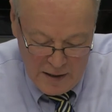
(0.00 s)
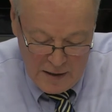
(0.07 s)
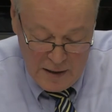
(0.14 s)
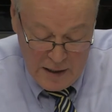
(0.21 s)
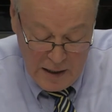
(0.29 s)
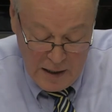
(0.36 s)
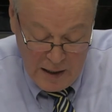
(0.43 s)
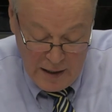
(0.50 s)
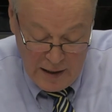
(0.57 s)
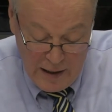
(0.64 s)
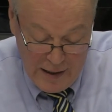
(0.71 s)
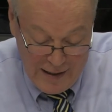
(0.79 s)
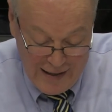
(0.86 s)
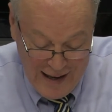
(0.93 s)
think,
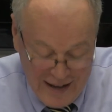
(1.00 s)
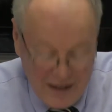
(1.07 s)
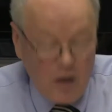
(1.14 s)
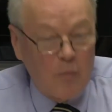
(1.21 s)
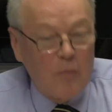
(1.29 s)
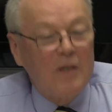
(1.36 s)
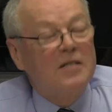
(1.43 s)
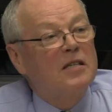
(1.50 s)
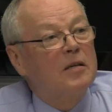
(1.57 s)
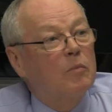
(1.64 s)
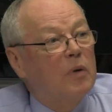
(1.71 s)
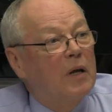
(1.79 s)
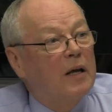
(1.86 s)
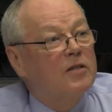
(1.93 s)
cannot be
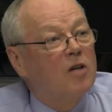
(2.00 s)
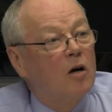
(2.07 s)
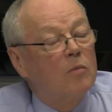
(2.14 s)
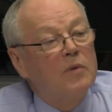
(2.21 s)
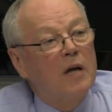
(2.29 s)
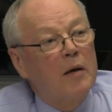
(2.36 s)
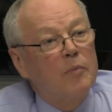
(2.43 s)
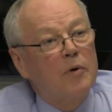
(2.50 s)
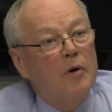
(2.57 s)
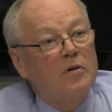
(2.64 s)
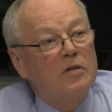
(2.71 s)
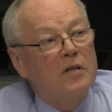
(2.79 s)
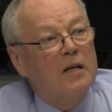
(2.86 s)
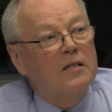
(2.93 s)
simply a top-down
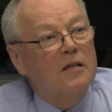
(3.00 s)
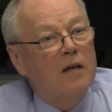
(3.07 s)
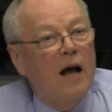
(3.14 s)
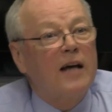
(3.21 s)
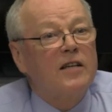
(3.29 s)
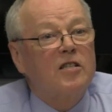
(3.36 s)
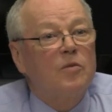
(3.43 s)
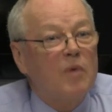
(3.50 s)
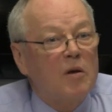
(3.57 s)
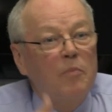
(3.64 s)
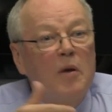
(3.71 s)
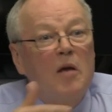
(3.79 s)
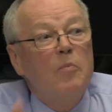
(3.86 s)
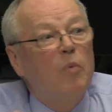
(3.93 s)
process. There has to be
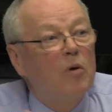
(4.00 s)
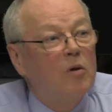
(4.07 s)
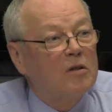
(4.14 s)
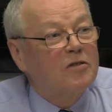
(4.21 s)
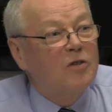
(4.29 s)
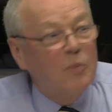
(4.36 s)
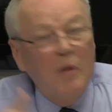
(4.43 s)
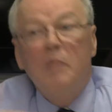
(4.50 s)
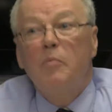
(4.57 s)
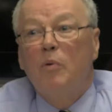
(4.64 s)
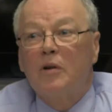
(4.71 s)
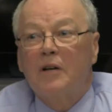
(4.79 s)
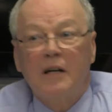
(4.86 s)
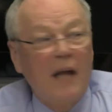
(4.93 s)

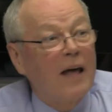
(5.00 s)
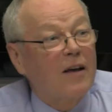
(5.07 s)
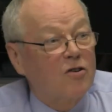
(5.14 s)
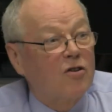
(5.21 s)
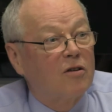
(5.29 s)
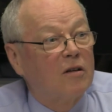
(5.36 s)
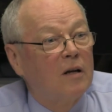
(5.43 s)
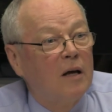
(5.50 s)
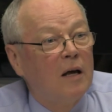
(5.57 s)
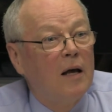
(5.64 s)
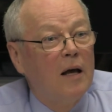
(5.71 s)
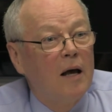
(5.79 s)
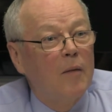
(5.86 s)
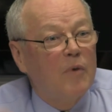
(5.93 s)
people-to-people connection
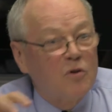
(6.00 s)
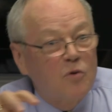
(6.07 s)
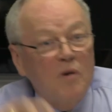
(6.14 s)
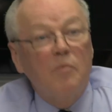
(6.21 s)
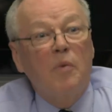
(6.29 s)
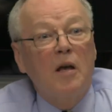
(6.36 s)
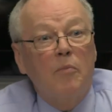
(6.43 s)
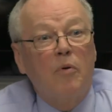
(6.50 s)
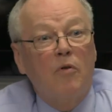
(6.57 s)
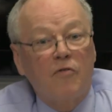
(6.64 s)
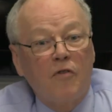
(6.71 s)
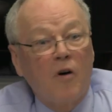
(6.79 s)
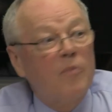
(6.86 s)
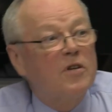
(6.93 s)
between people
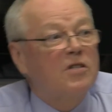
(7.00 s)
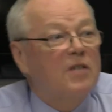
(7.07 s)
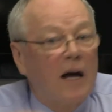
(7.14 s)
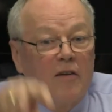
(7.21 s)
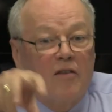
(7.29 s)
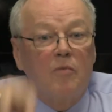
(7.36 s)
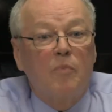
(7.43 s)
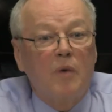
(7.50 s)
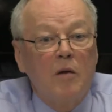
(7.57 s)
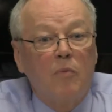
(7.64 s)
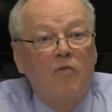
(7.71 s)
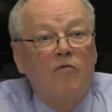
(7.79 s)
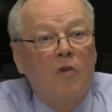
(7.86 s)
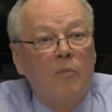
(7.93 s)
from the South and
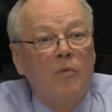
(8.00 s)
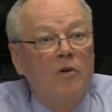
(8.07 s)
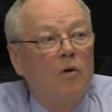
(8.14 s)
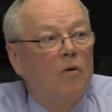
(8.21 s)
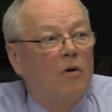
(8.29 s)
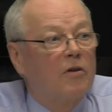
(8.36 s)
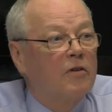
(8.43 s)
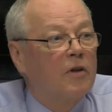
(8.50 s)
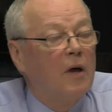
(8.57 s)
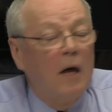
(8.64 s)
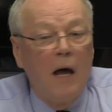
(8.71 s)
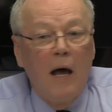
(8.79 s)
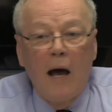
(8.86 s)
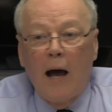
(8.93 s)
people from the North,
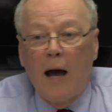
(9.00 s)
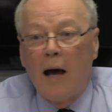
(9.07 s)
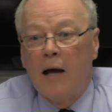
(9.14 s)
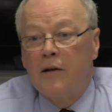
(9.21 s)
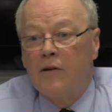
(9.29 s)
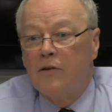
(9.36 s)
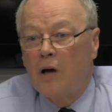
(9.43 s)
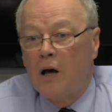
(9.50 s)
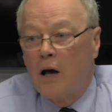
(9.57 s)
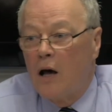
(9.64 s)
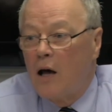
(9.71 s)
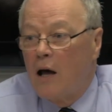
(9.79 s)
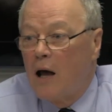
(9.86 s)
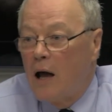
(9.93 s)
and
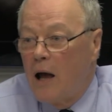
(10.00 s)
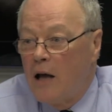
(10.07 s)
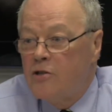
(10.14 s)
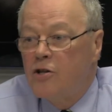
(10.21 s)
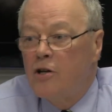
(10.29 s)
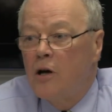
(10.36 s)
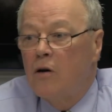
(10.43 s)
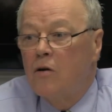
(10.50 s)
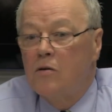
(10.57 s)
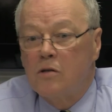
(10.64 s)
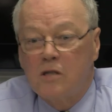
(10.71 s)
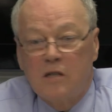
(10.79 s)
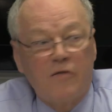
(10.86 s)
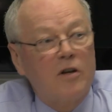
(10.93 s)
NGOs,
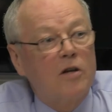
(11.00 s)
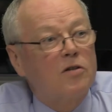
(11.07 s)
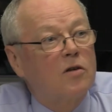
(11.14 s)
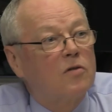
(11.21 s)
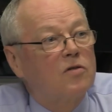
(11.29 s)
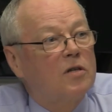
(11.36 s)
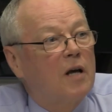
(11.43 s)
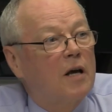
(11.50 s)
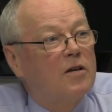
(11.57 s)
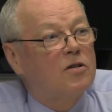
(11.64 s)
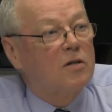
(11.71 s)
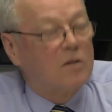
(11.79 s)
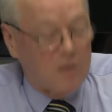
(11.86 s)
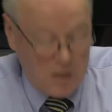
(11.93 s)
civic
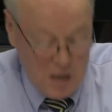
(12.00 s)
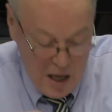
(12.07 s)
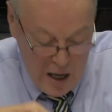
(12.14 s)
associations,